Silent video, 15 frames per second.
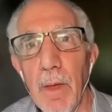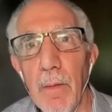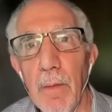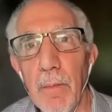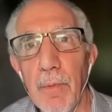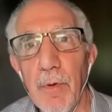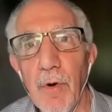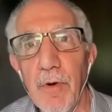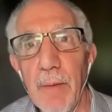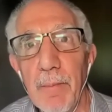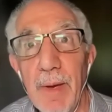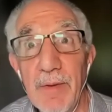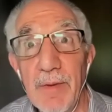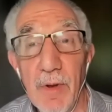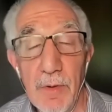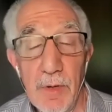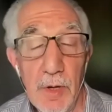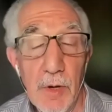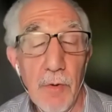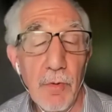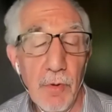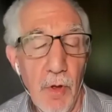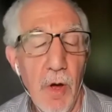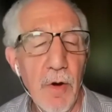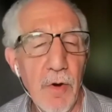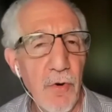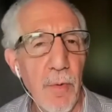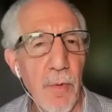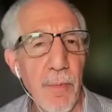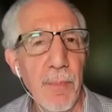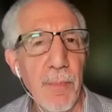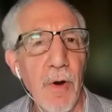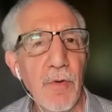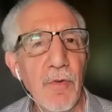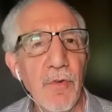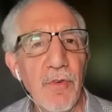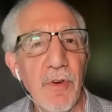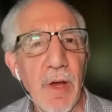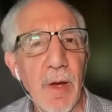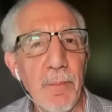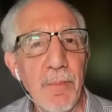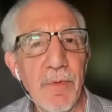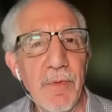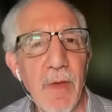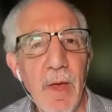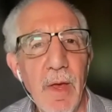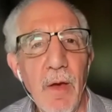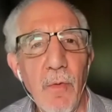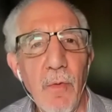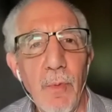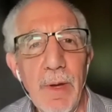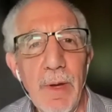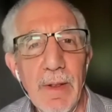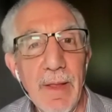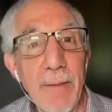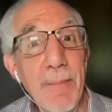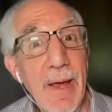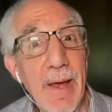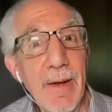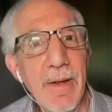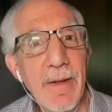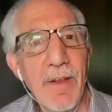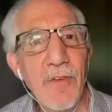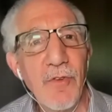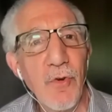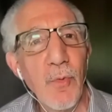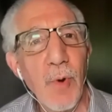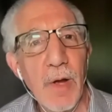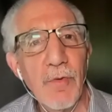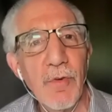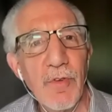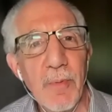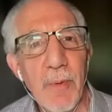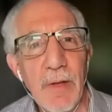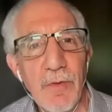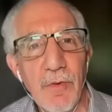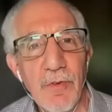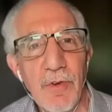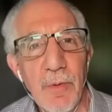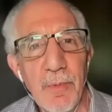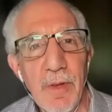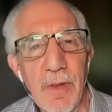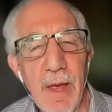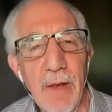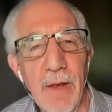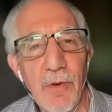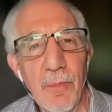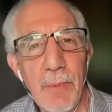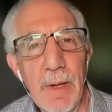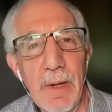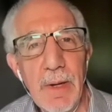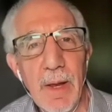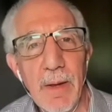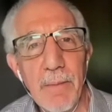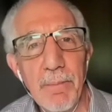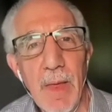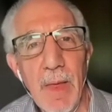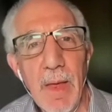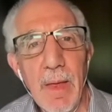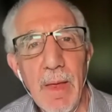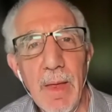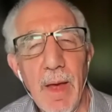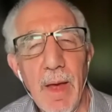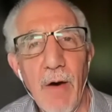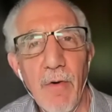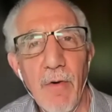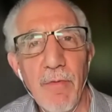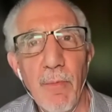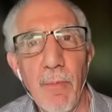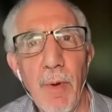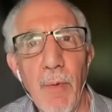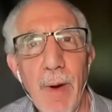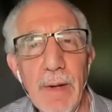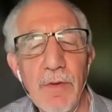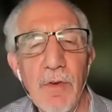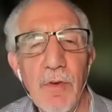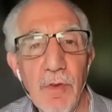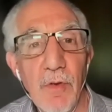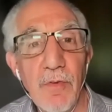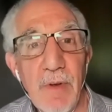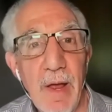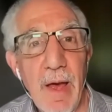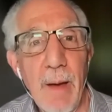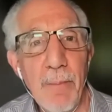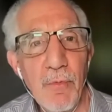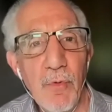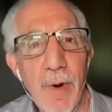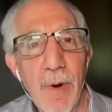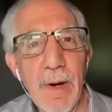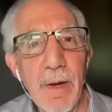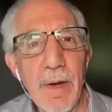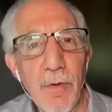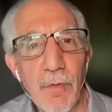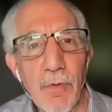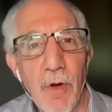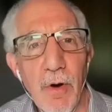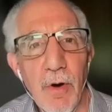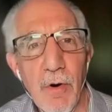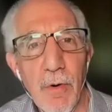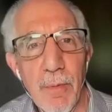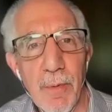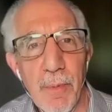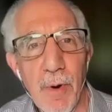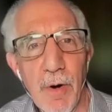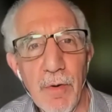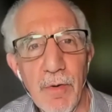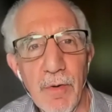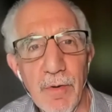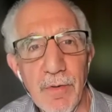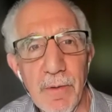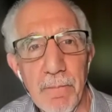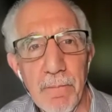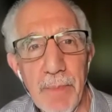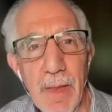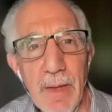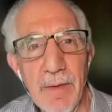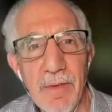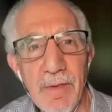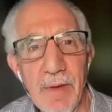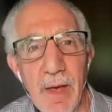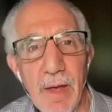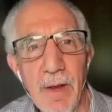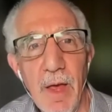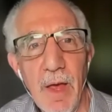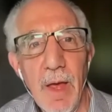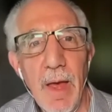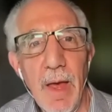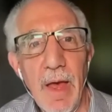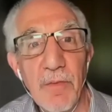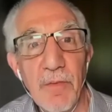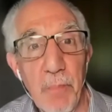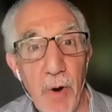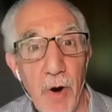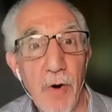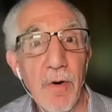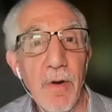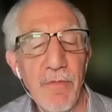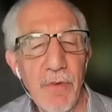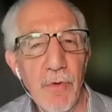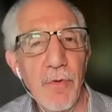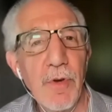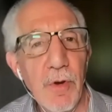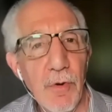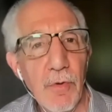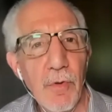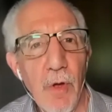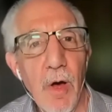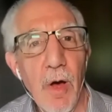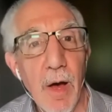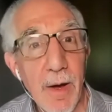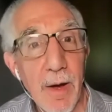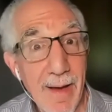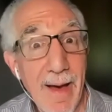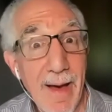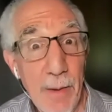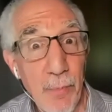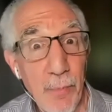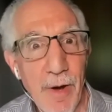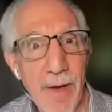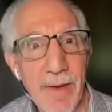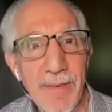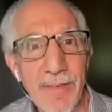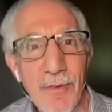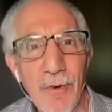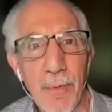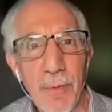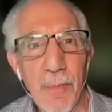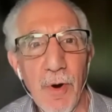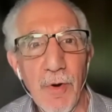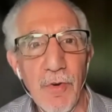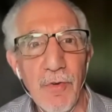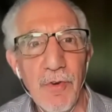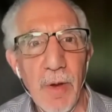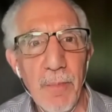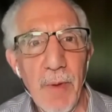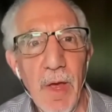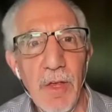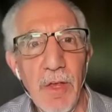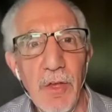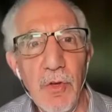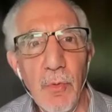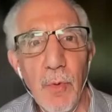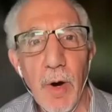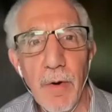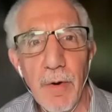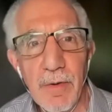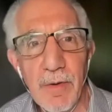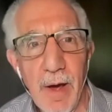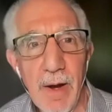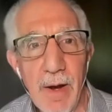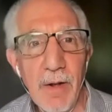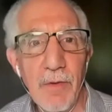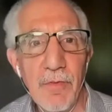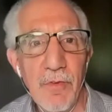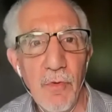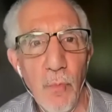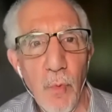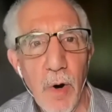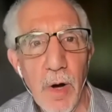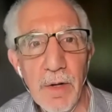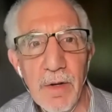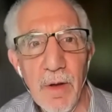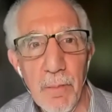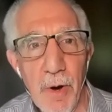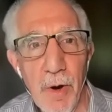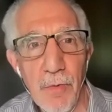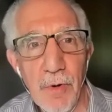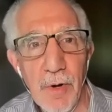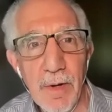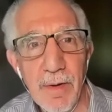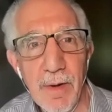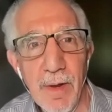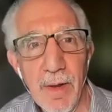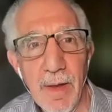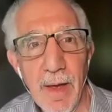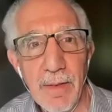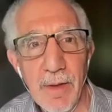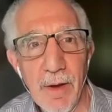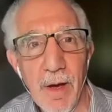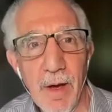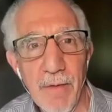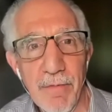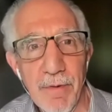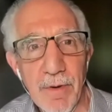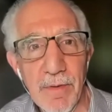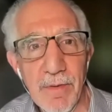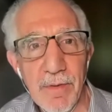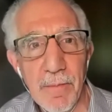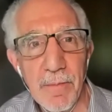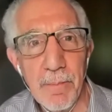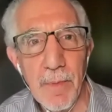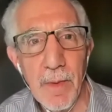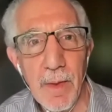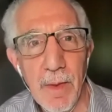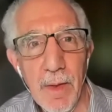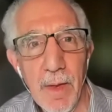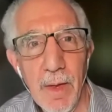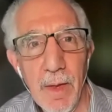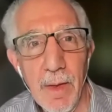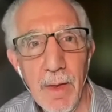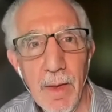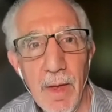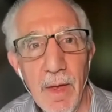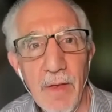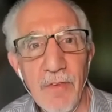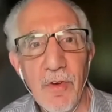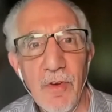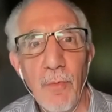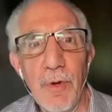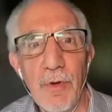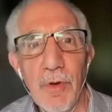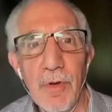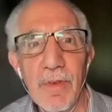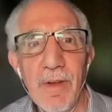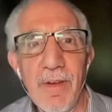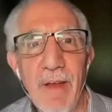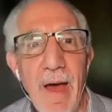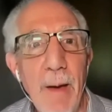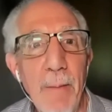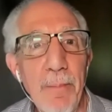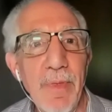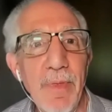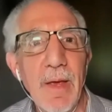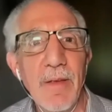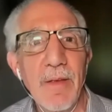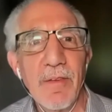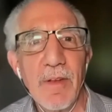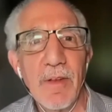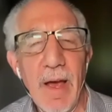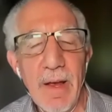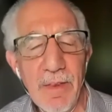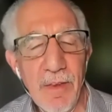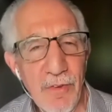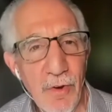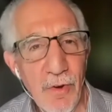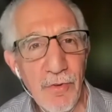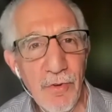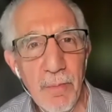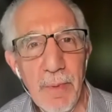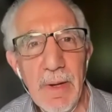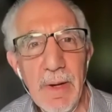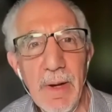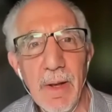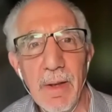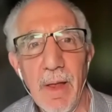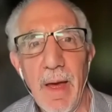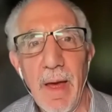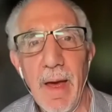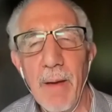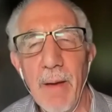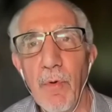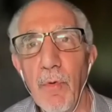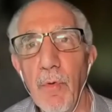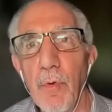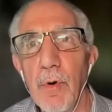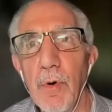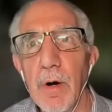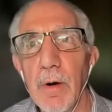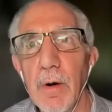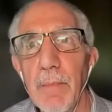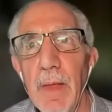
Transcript: program based on year-long corporate partnerships, we eliminated the 200 sponsorships at the annual meeting. However, we went to those top 20 year-long corporate partners and said, as part of your year-long high-price corporate partnership, you are entitled to one component at the conference. So we took the top things like the social media lab or